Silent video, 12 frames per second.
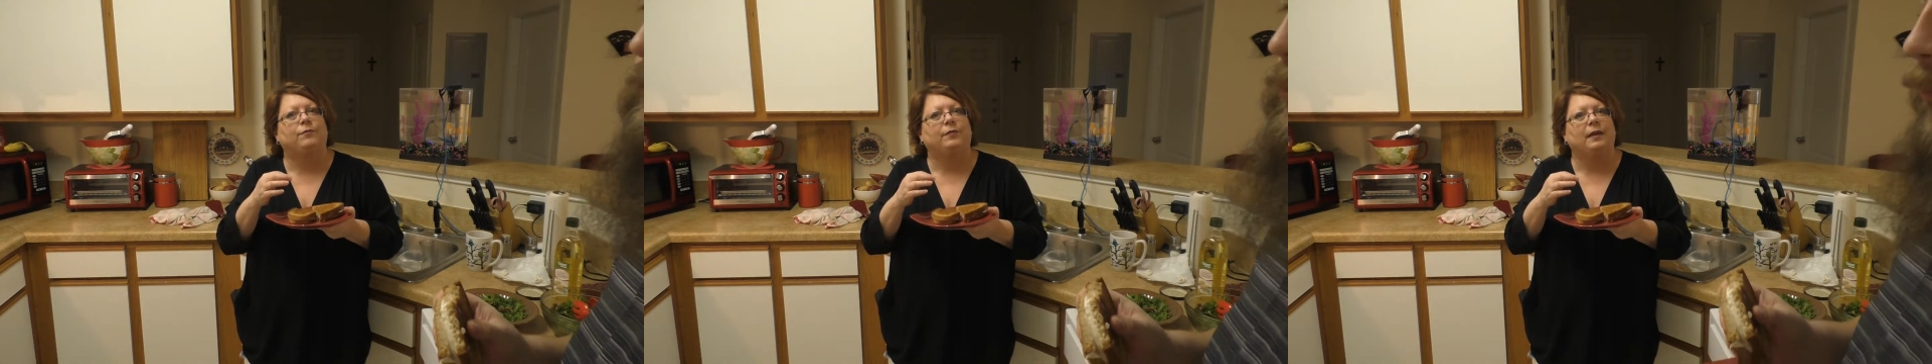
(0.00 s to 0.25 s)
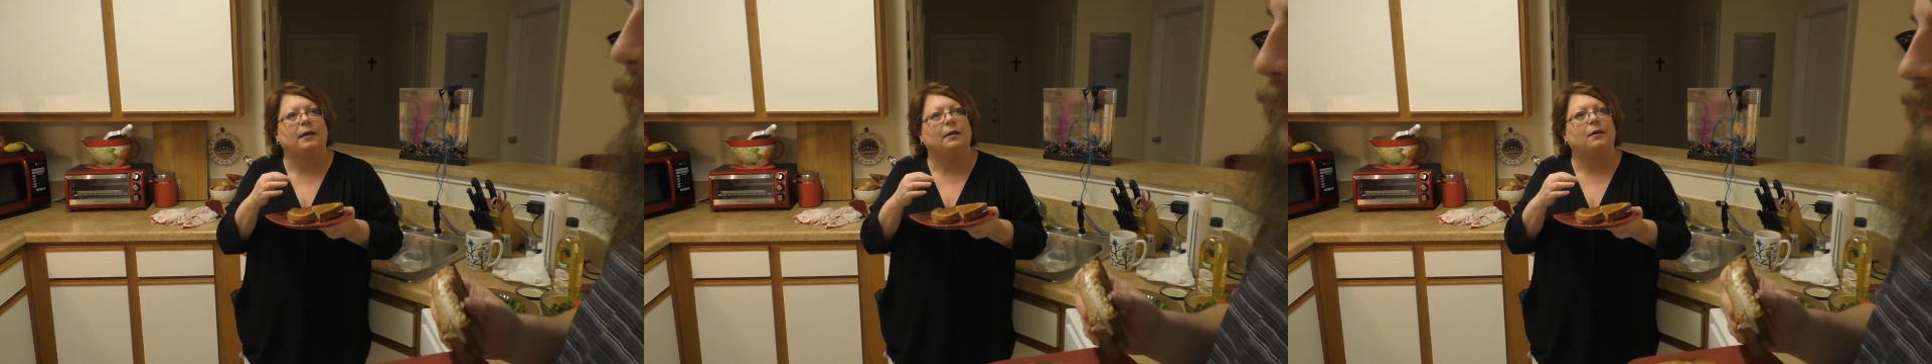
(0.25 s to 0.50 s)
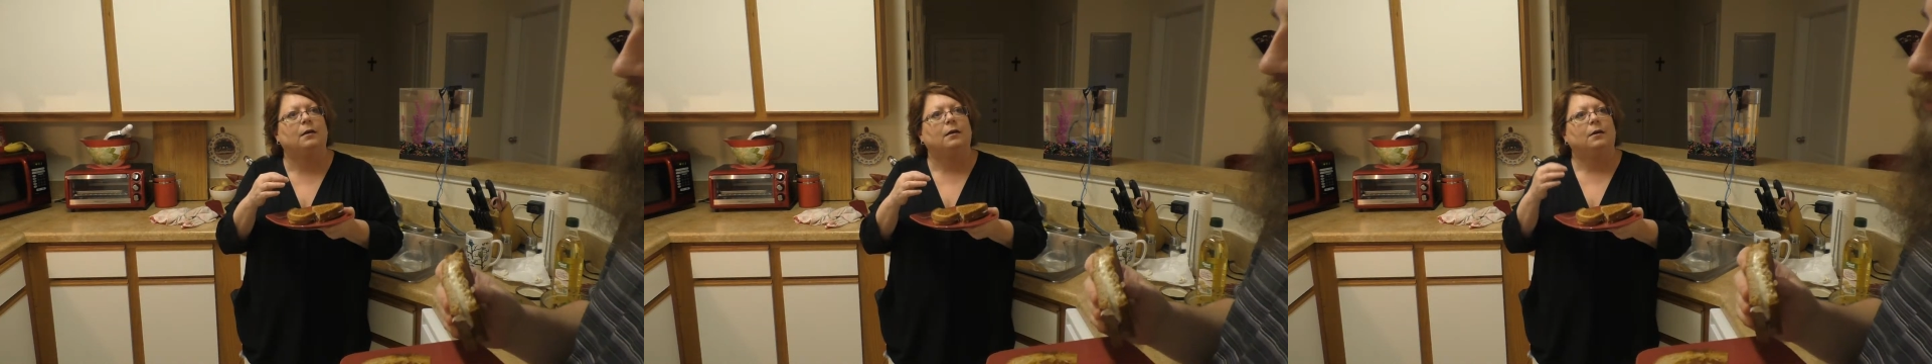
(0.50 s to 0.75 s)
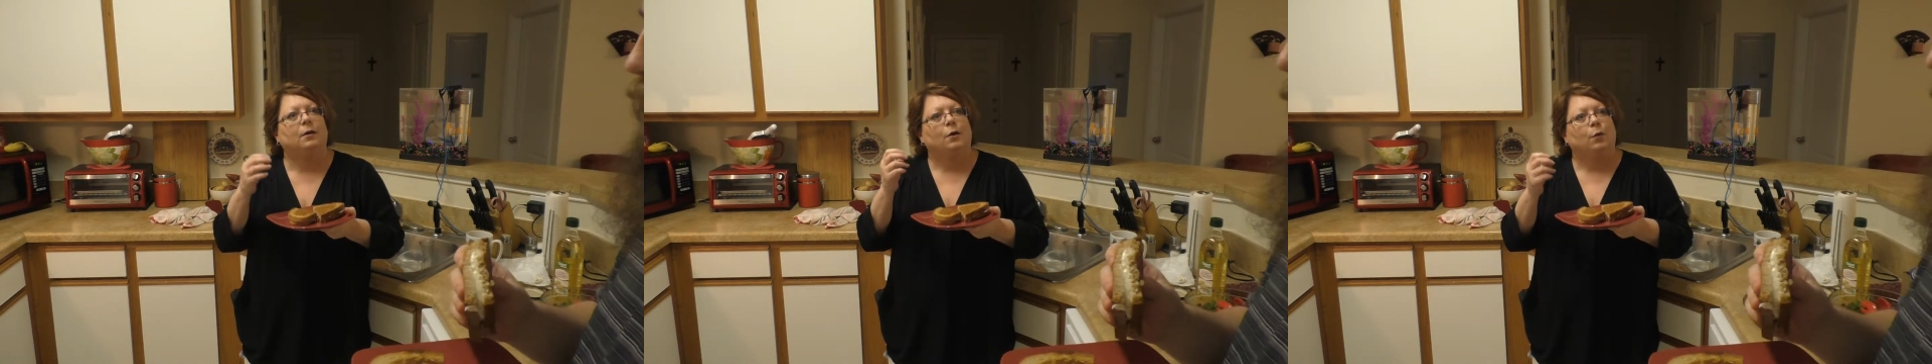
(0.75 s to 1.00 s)
fig
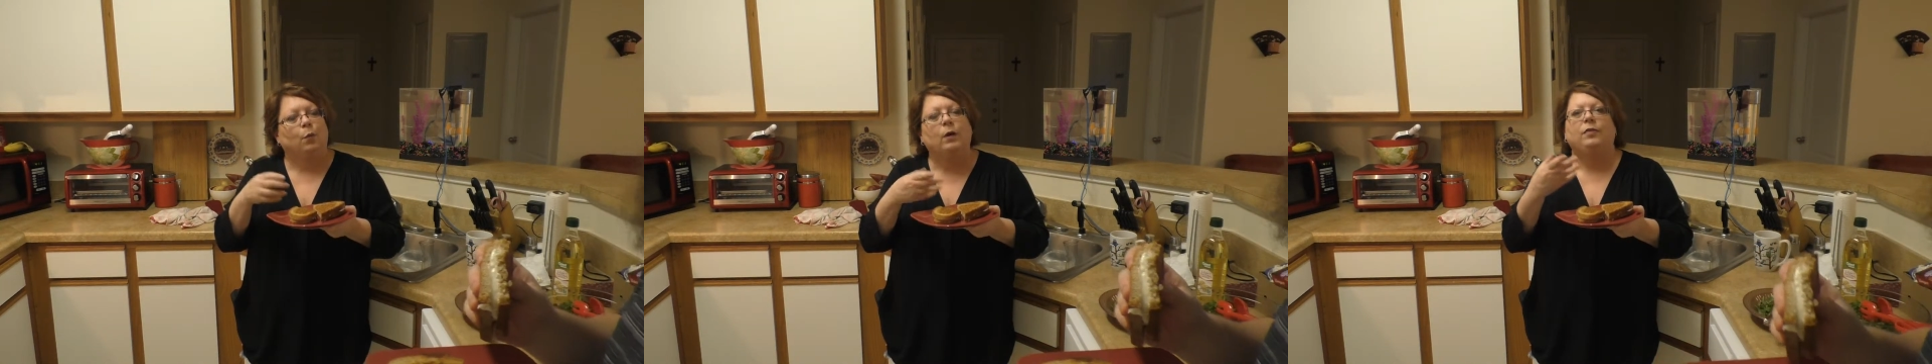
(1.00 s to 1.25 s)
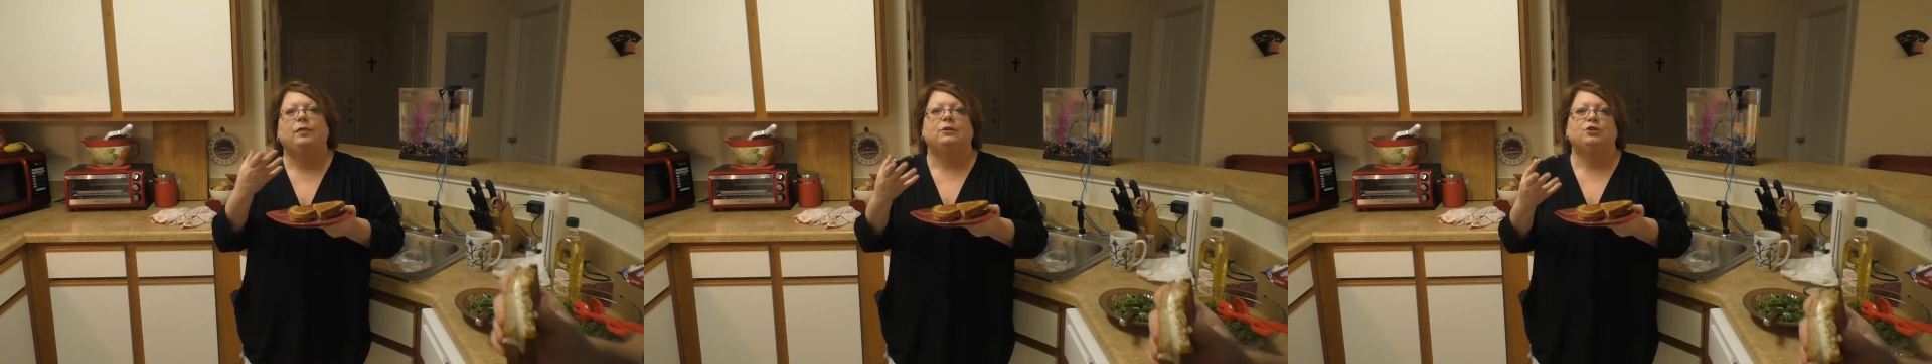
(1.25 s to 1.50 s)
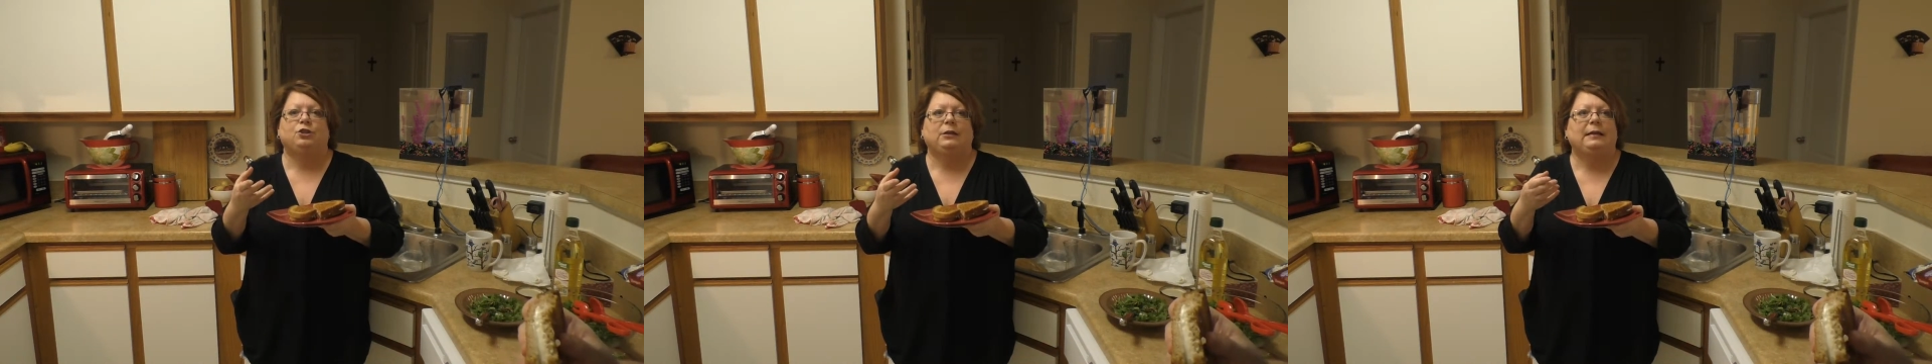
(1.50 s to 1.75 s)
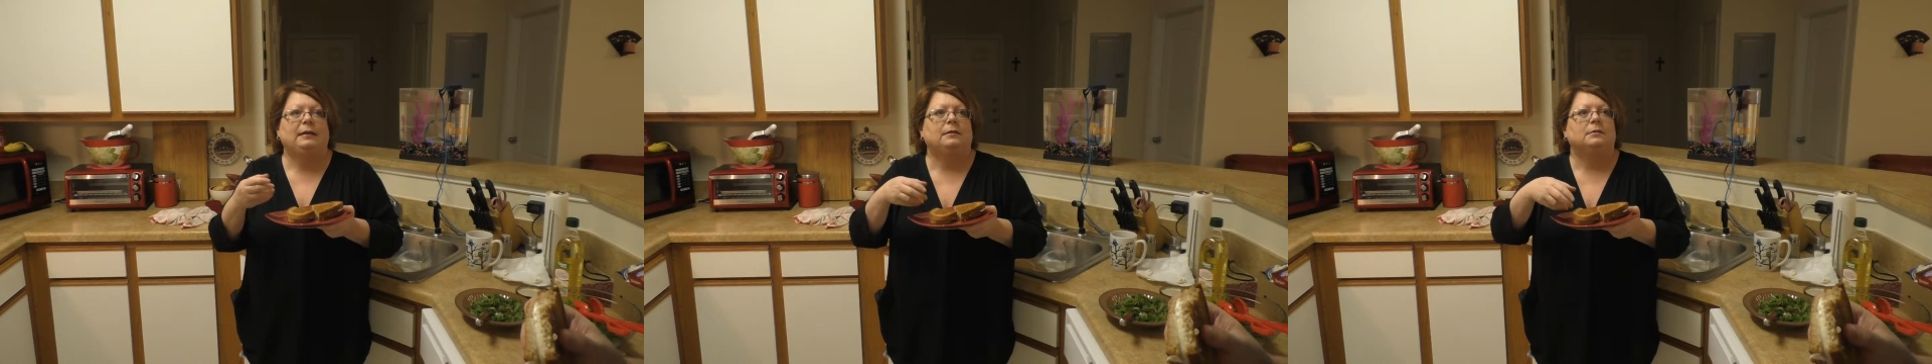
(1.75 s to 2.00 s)
with the
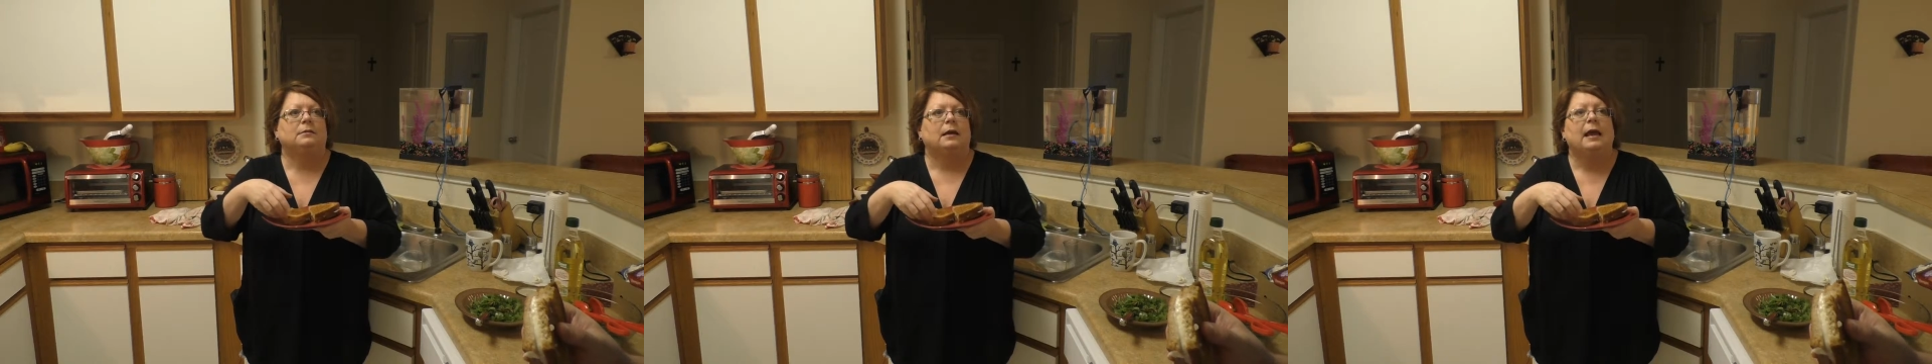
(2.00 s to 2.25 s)
cheese.